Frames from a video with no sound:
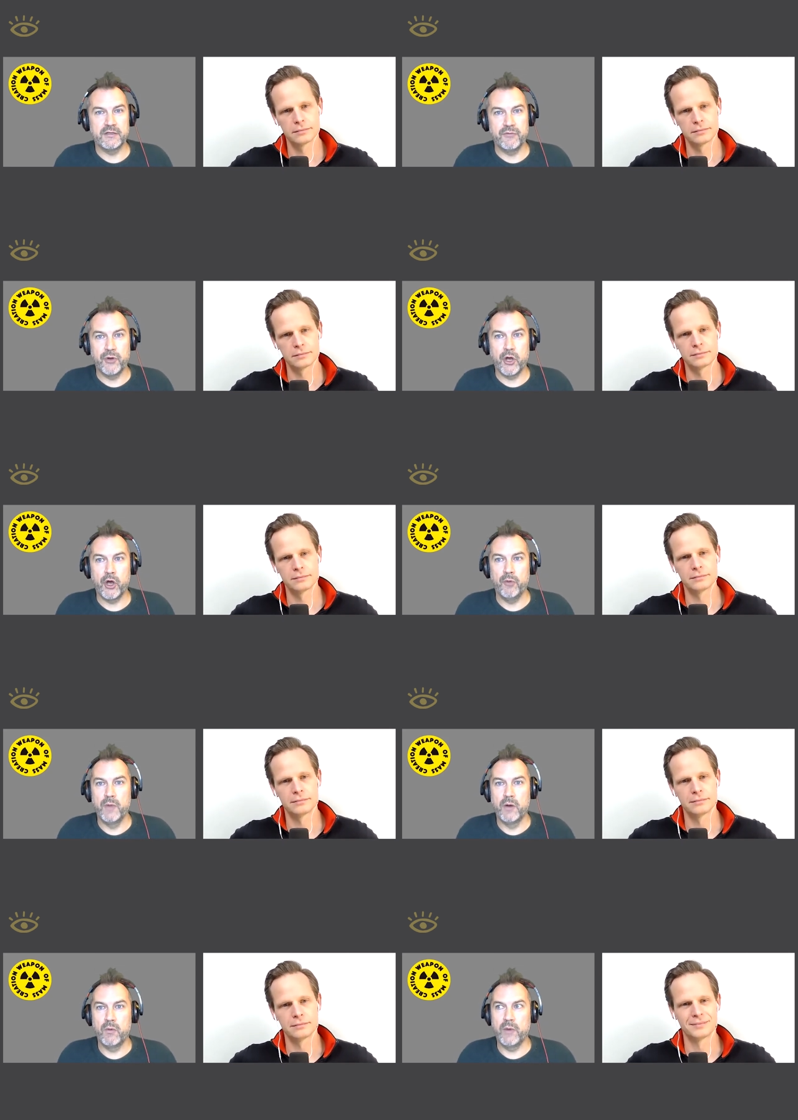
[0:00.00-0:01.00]
Speaker 1: route
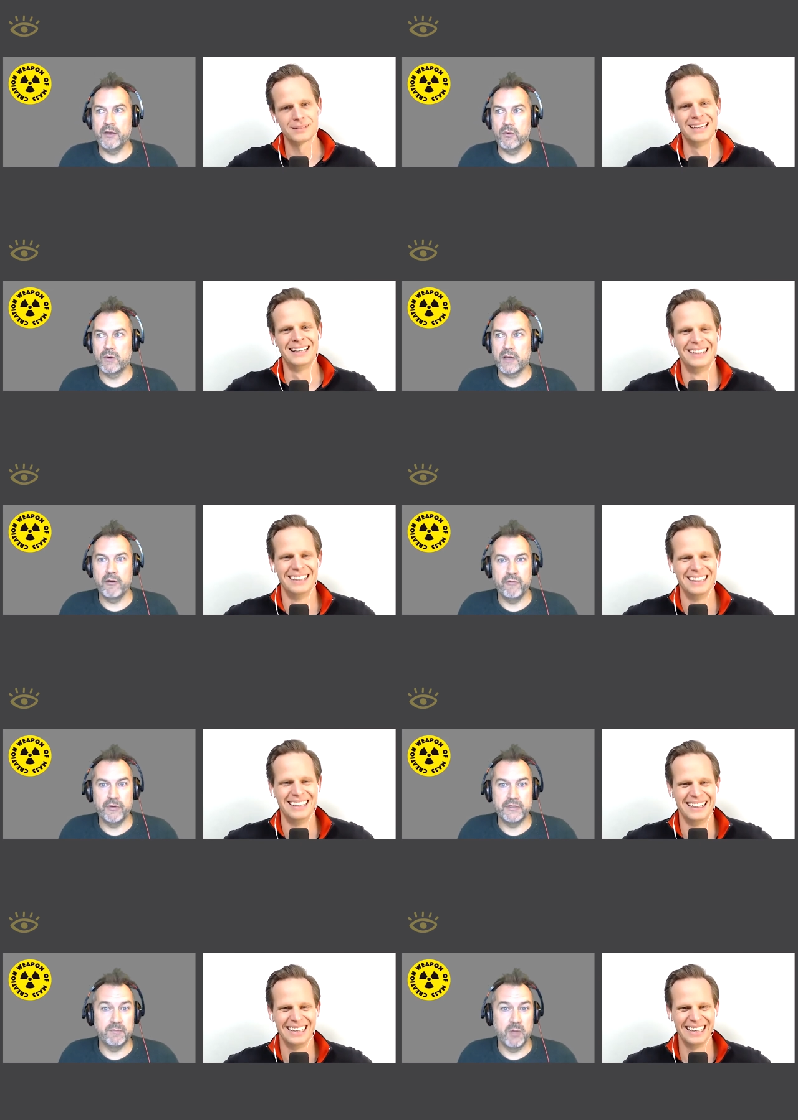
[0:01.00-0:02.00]
home when your current
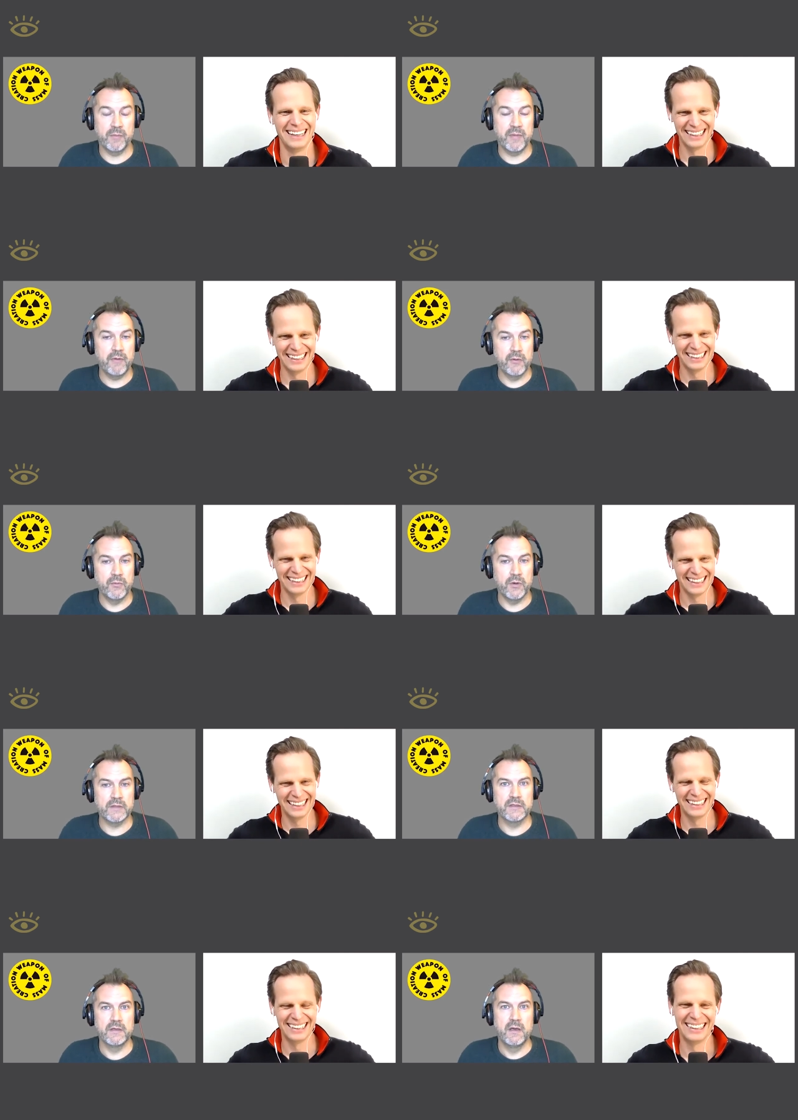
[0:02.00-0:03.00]
route is blocked by
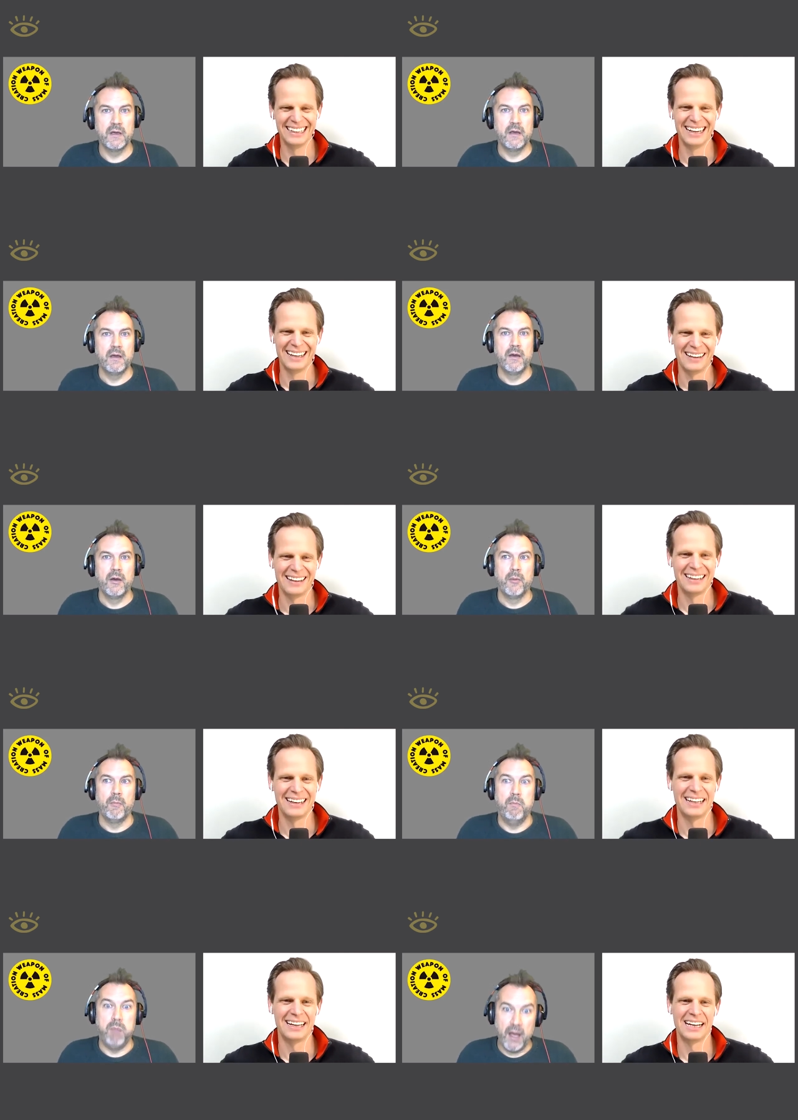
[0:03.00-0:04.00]
roadworks.
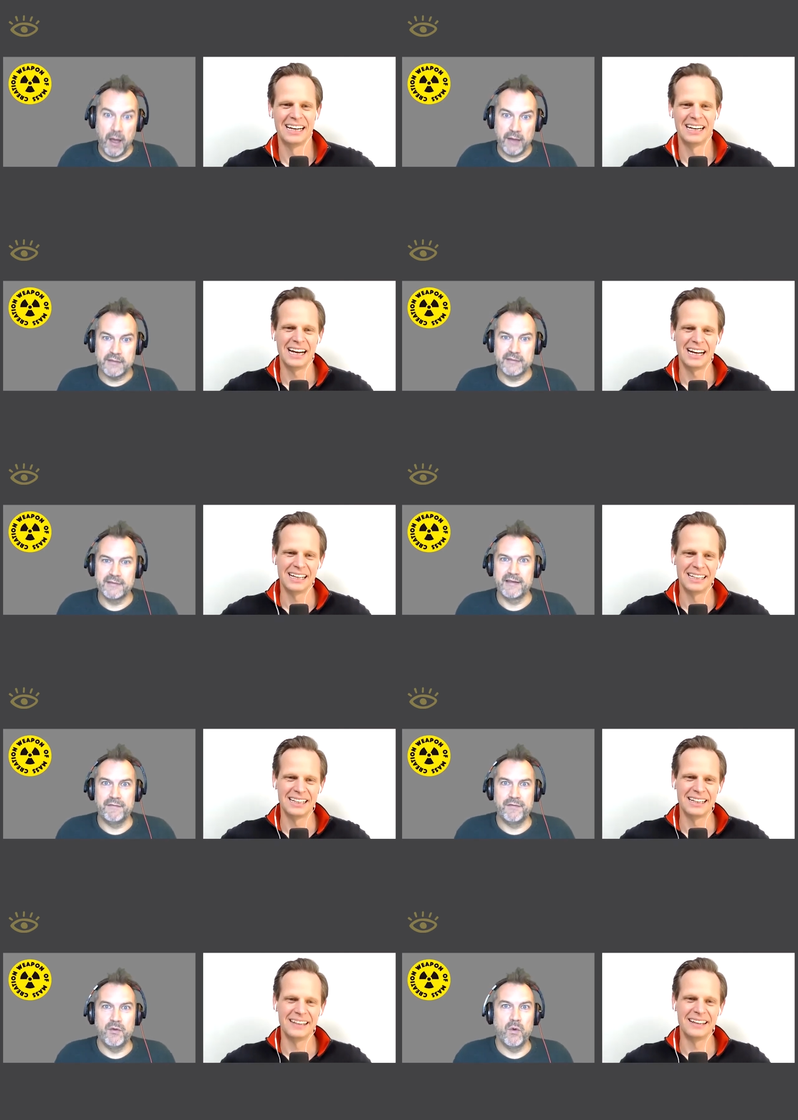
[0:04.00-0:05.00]
But
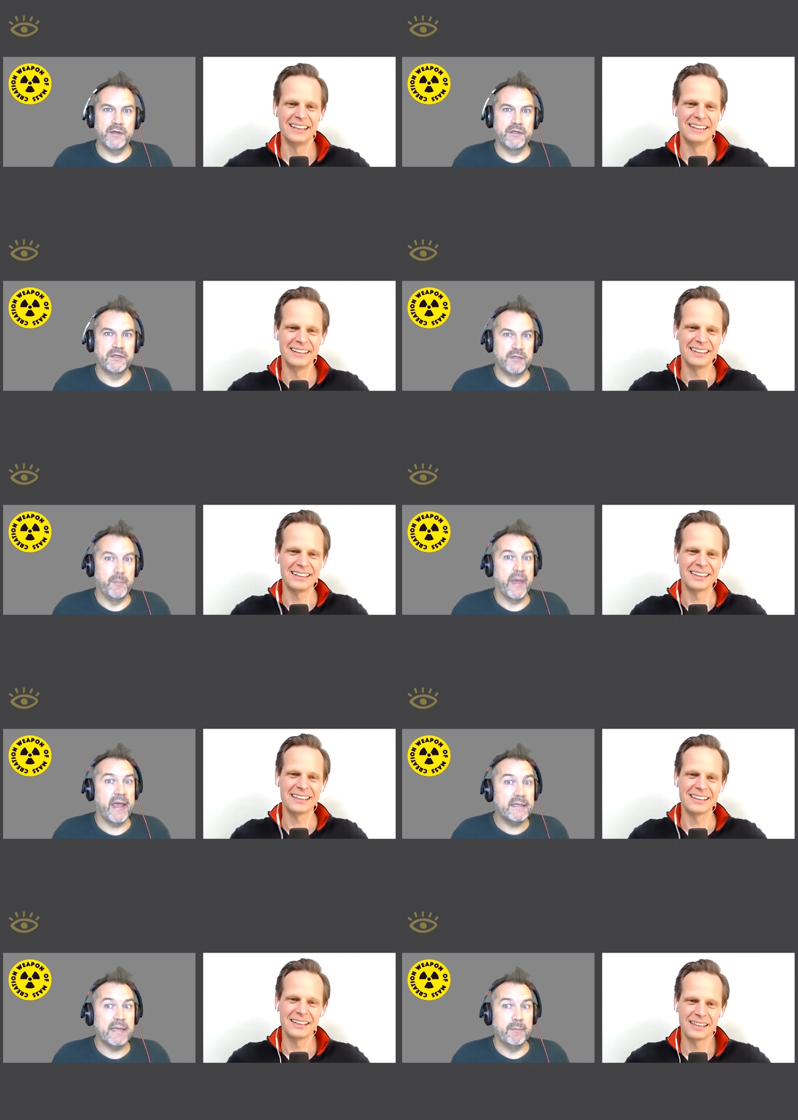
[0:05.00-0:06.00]
if you want to
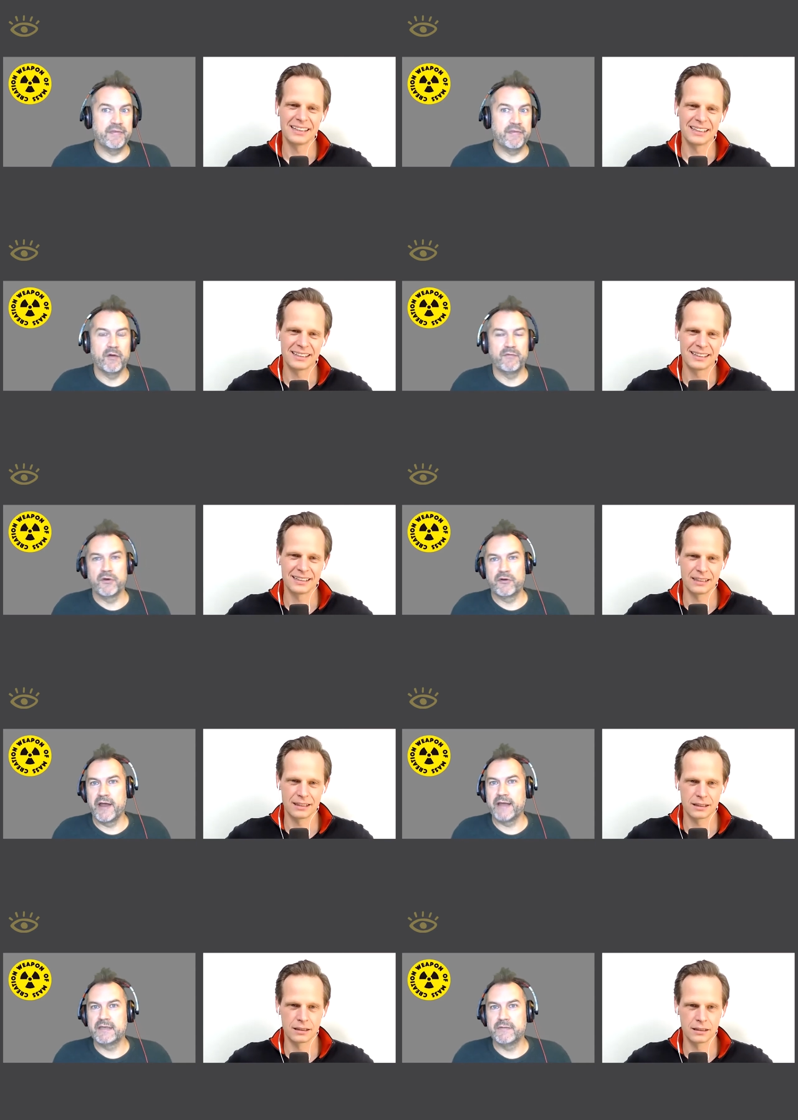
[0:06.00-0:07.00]
make something of your
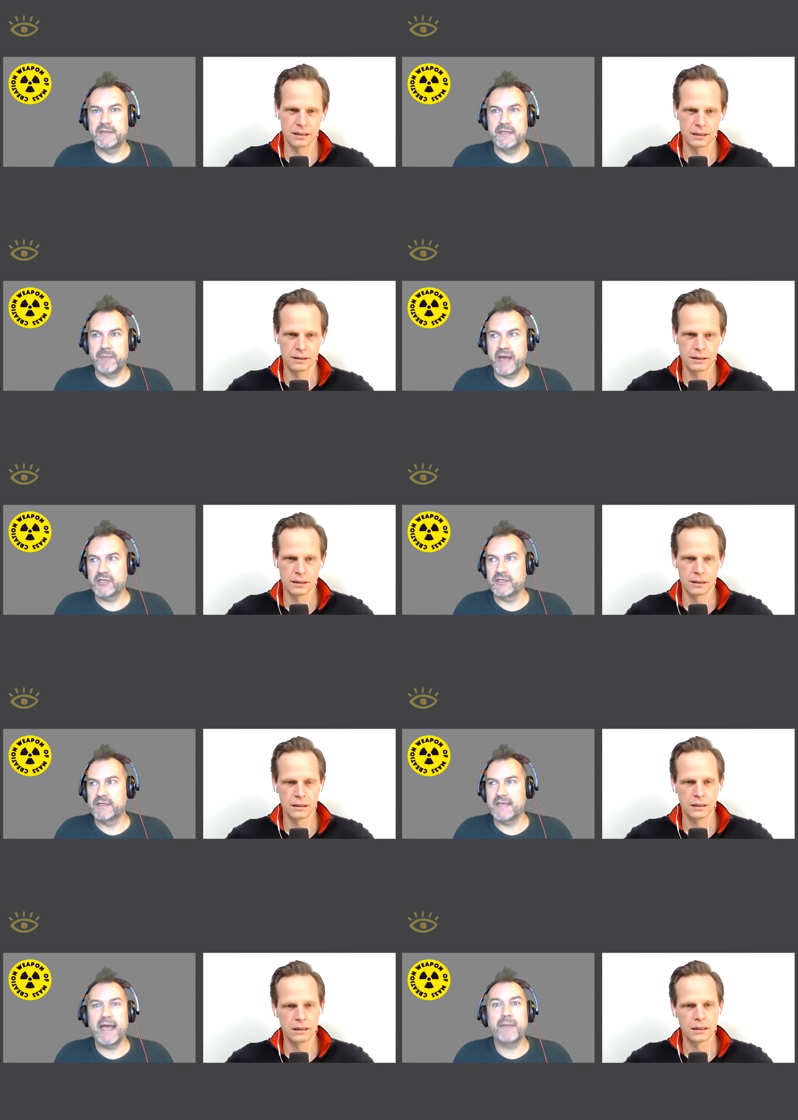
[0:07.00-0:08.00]
creativity, passion
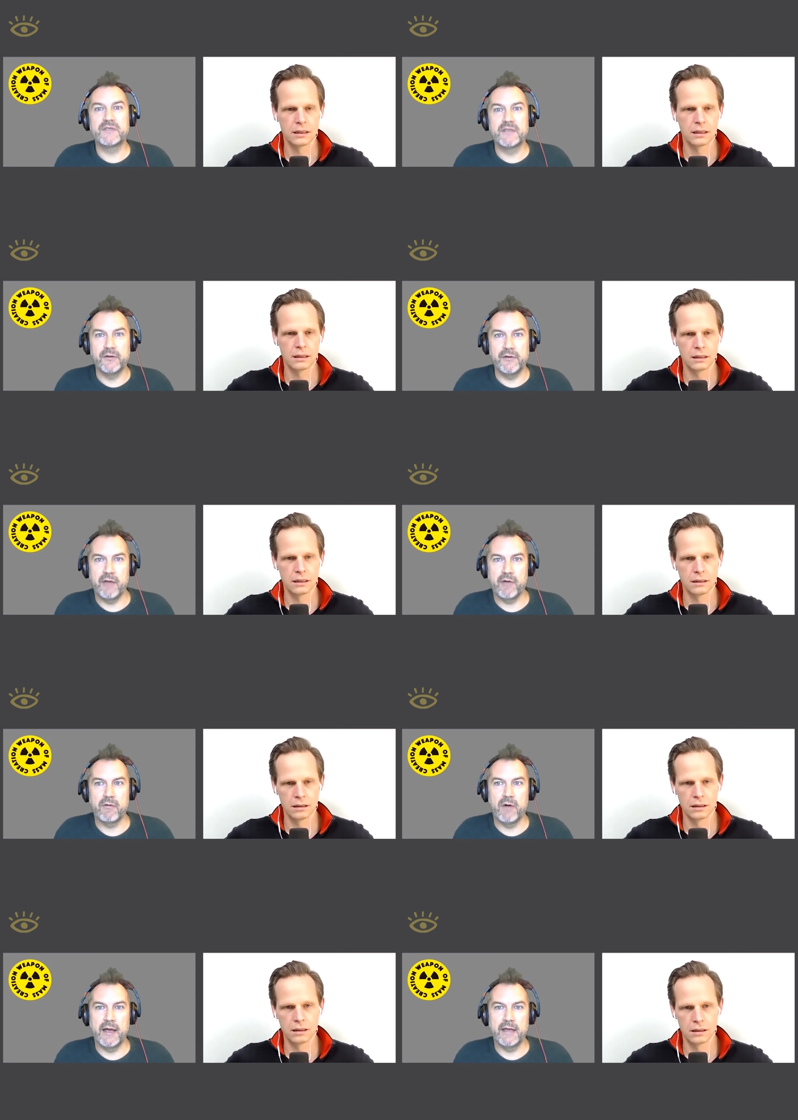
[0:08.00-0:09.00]
is absolutely
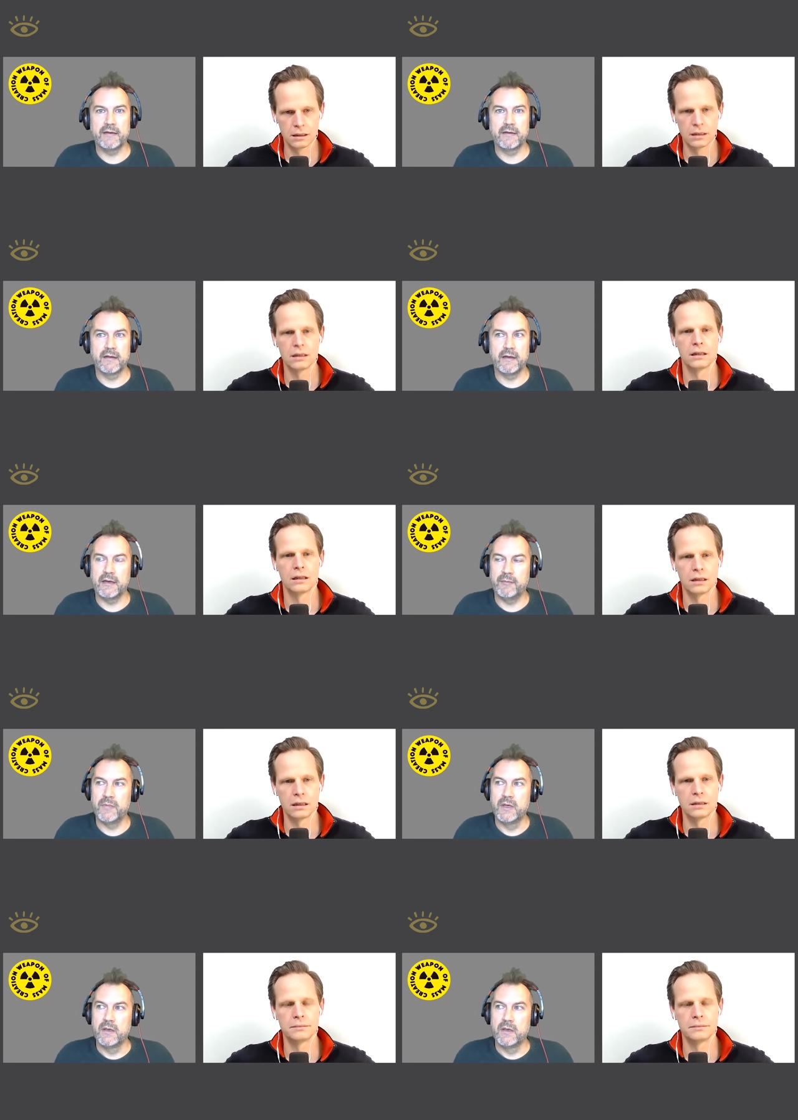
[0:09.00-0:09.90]
required. Um,